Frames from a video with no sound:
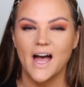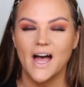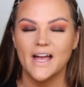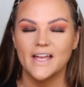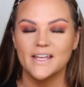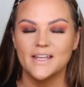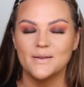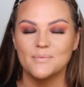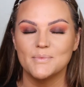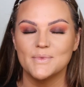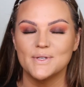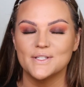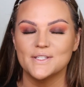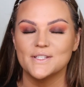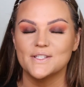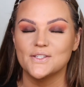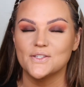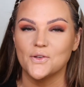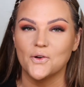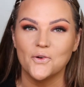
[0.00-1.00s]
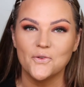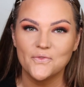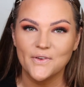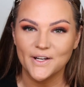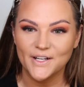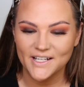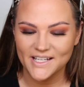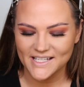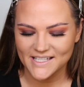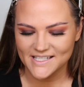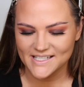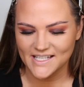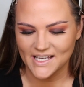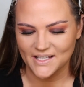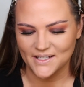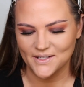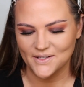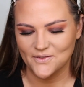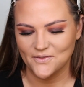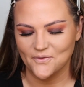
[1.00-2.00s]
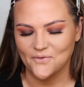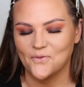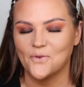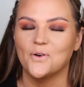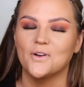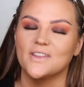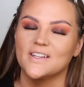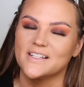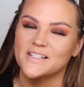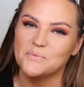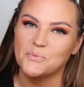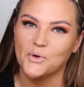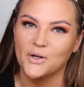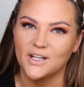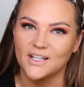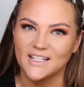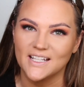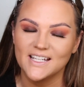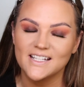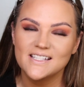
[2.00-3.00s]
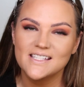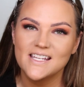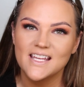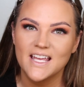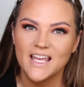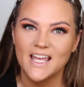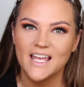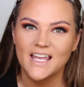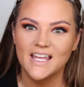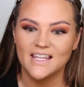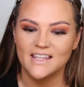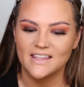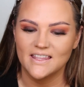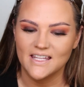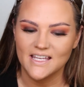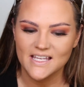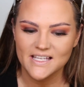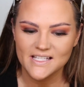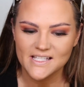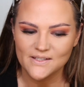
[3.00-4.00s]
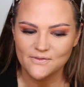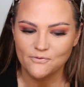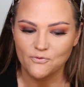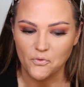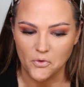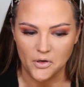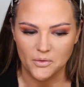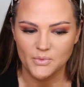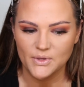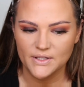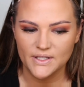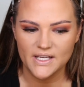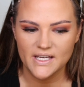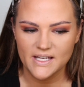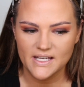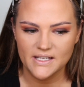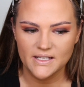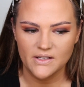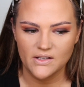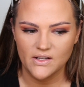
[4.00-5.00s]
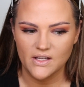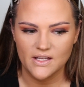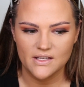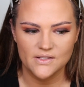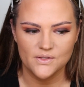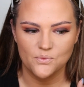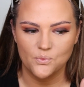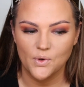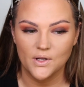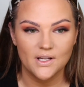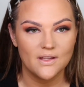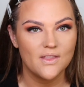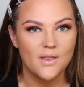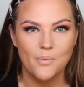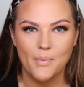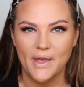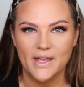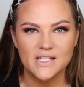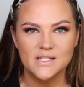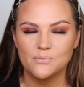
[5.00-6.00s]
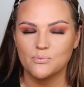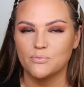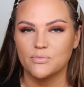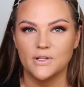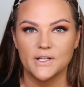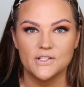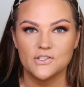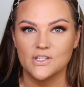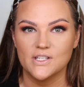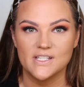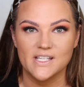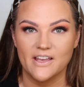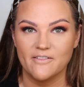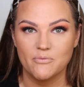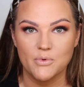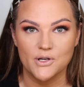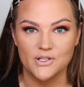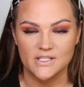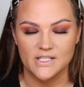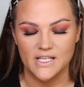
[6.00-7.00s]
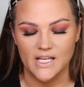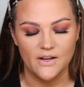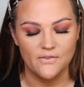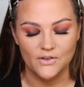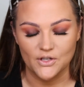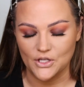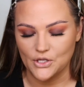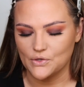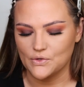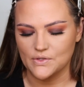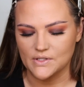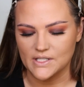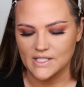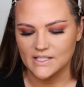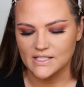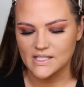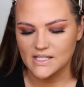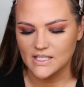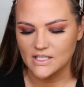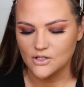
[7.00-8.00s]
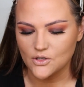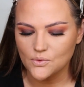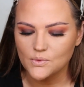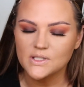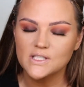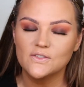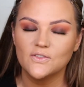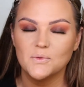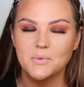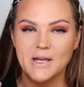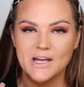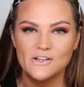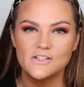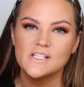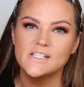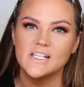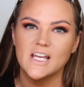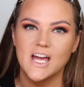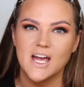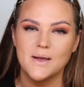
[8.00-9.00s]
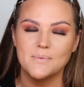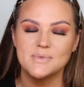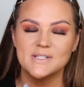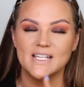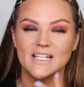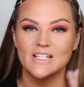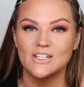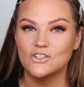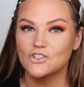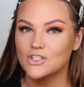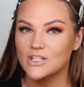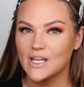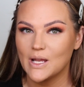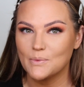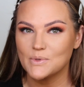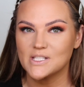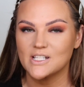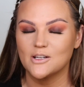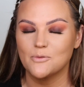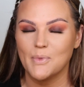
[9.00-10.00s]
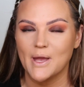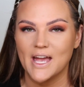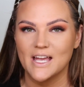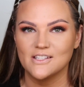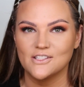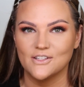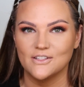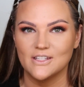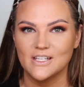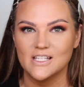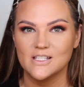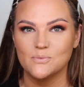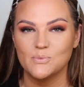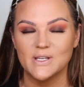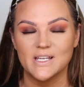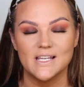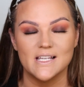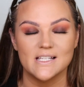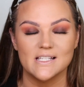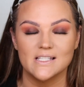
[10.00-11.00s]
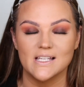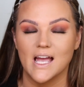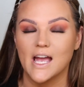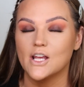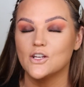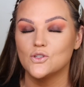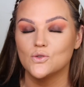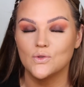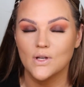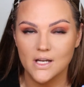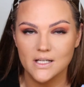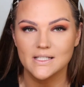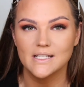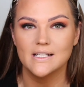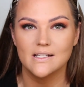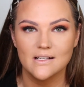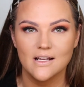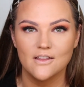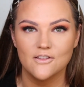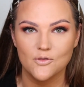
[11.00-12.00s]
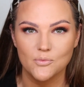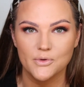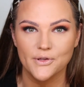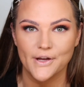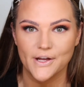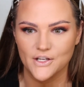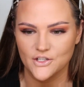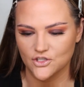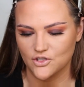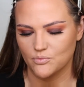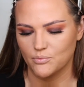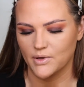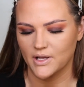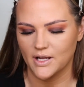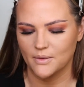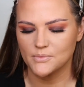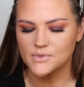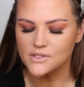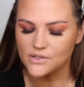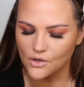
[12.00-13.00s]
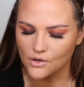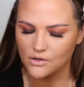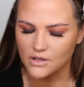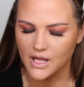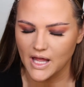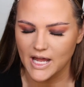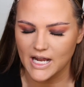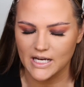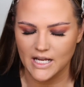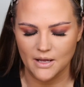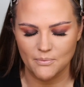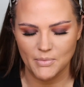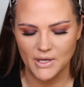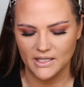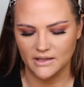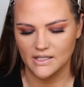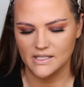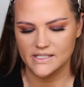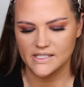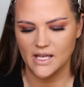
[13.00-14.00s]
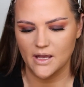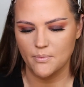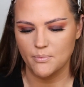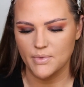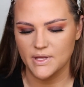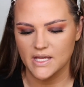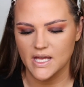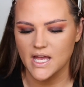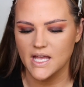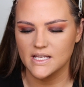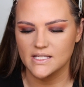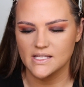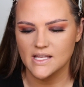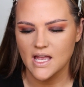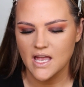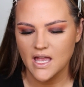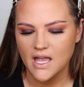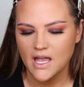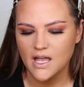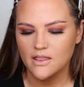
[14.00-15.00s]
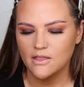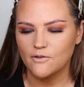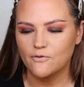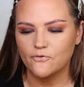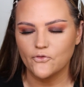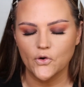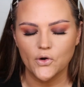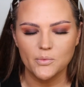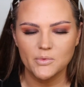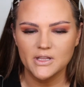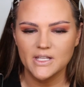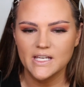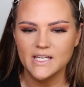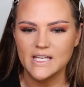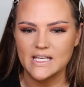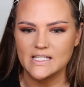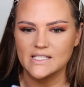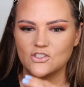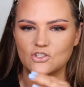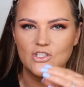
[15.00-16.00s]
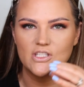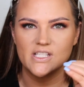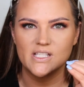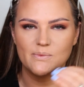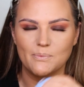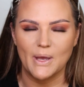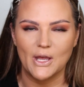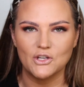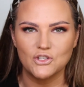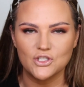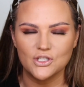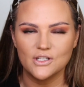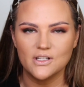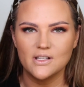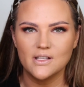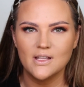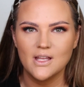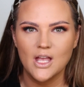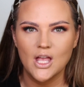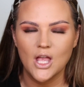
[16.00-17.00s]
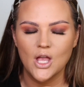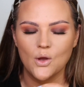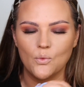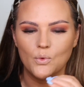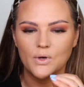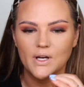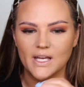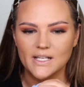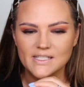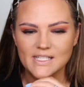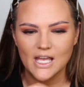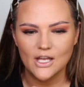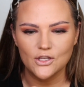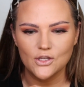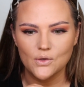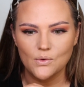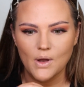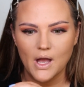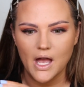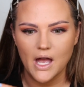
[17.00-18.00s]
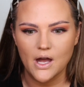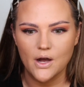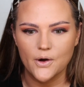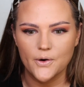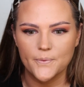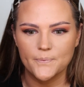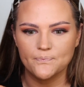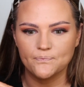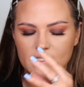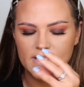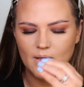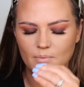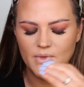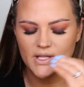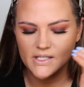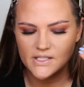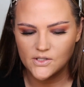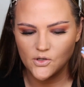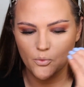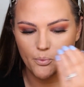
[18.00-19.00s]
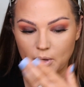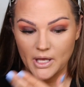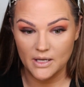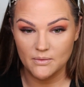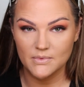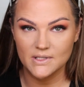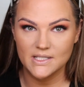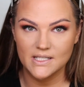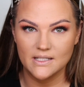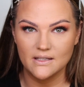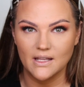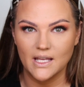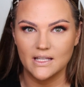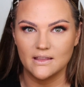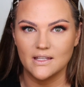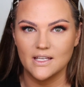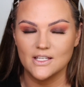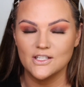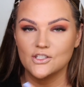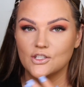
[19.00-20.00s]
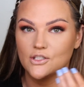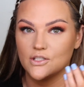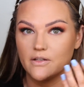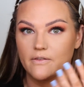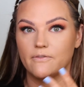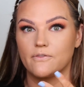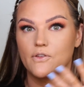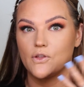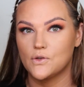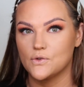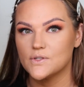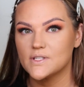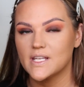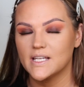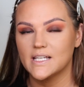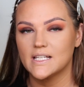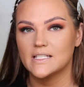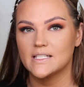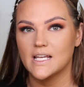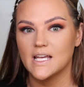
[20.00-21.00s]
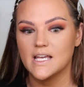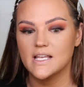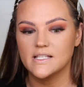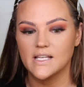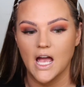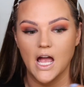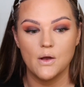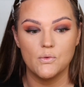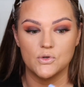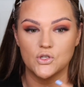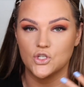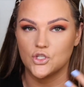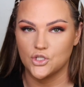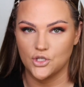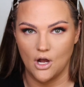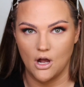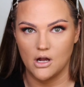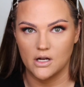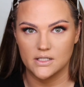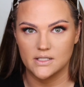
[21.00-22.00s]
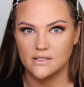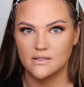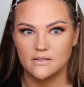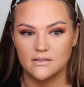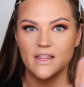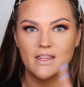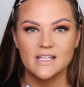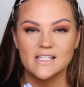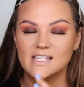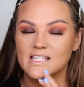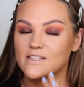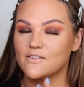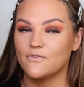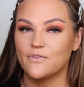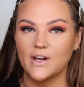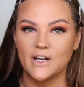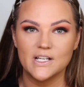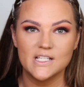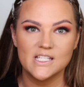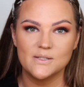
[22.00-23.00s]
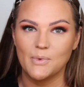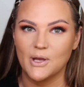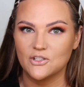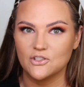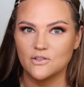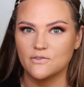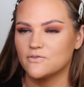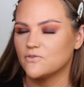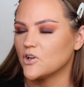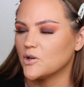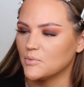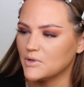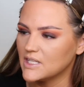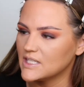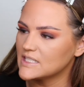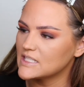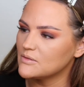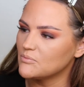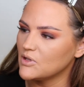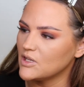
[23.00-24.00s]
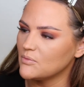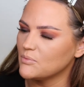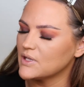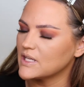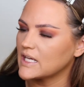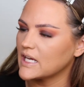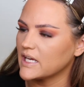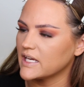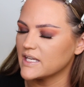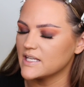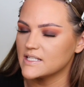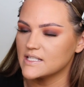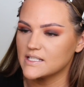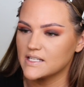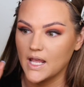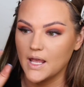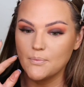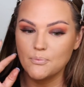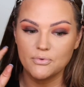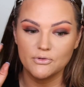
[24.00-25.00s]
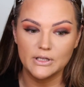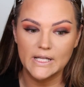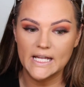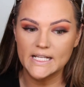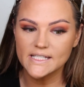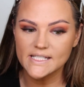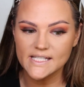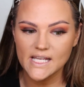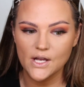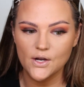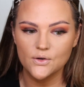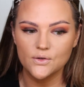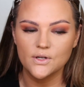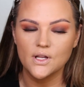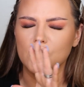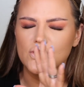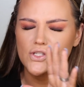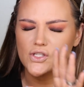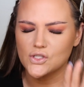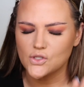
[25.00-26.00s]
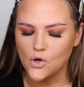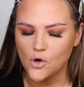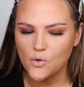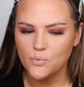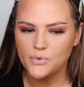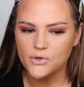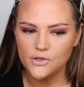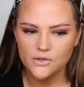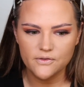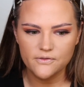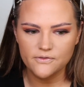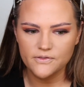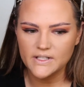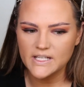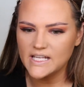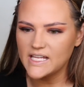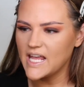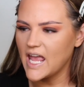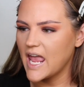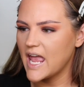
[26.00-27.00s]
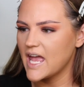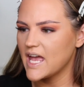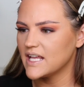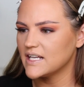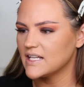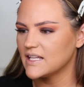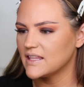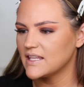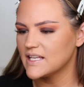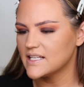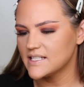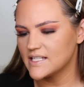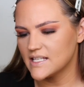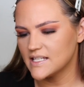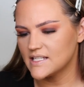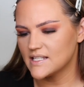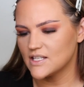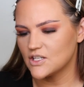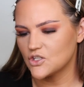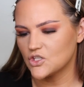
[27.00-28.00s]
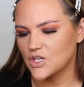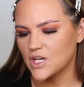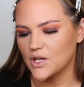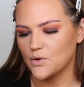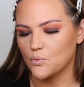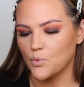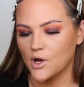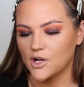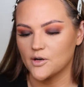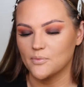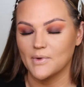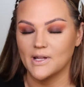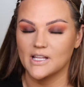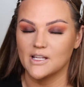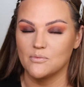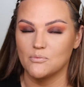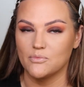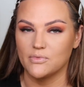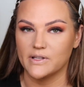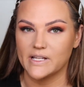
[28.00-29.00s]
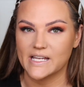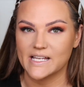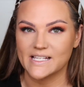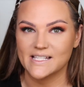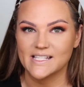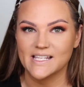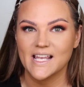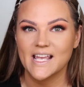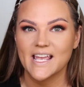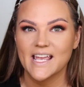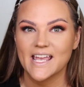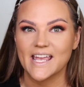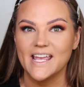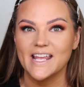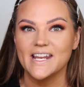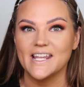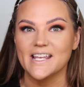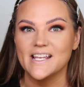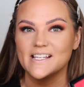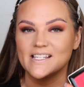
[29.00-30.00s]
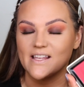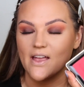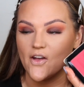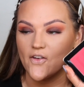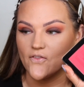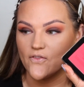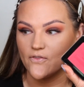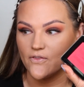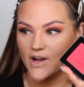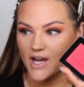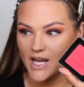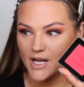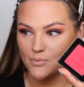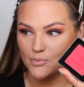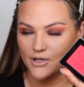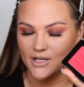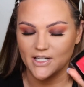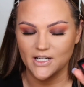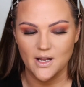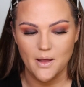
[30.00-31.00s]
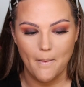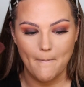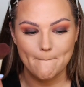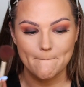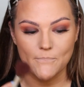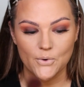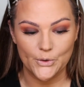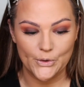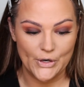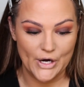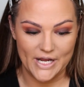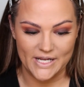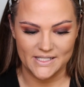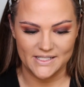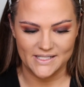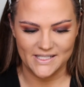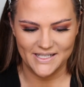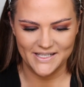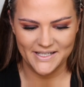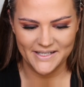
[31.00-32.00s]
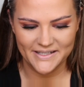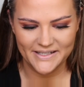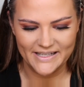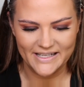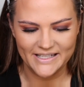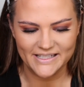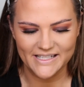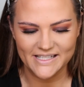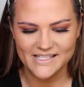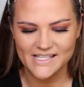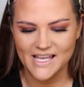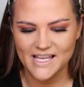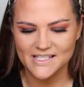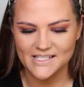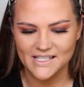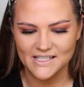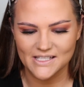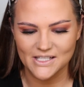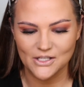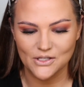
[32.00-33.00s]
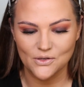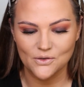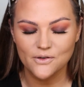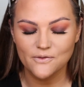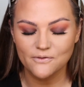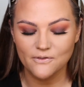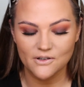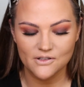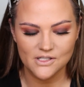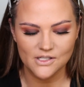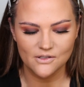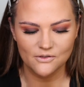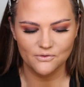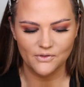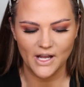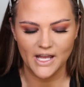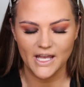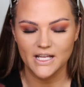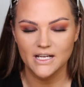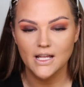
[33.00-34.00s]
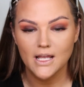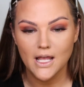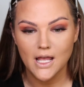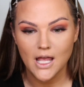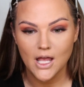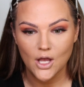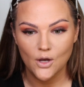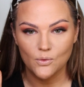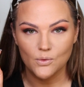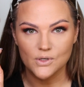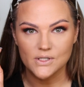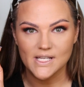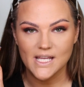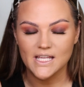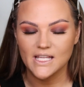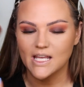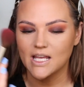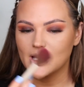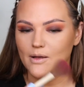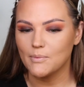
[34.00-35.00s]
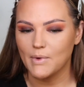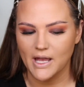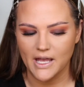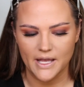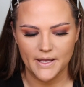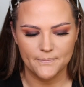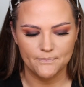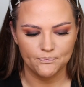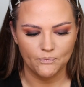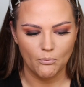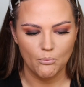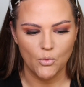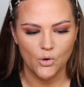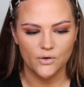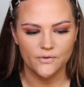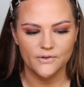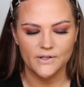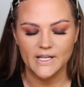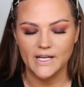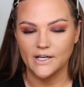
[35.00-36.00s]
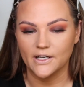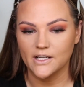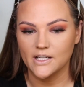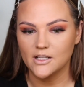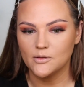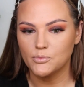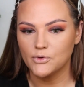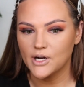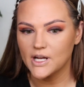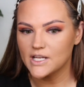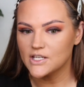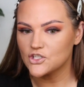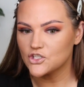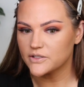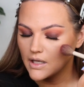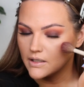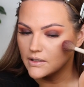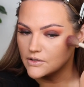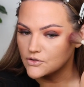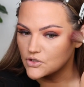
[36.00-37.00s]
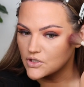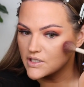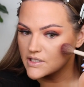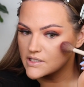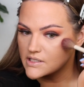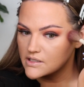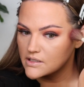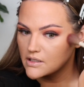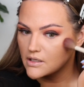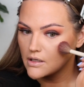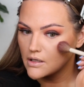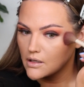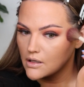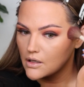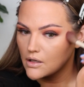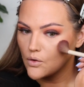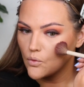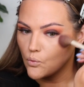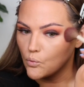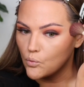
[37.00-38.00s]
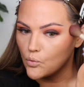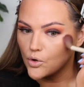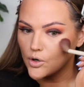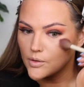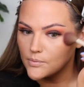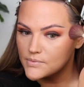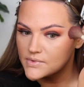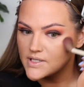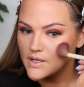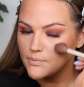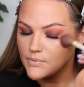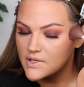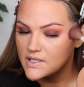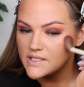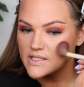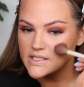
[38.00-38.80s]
I am so very excited for this product. This formula is one of the best blushes I've personally ever used. It's the new ones from House Labs. Initially, I was going to pass on this because I do not need another blush, but I'm so glad I picked this up because the formula is just special. When I tell you how something so pigmented like this could diffuse like it does, I was shocked. This is a very special formula to me because it blends out so beautifully, and this is the shade Watermelon Bliss. It is vibrant, bright. It says it's a universal red we're taking my Morphe Aerial brush, and it just warms up the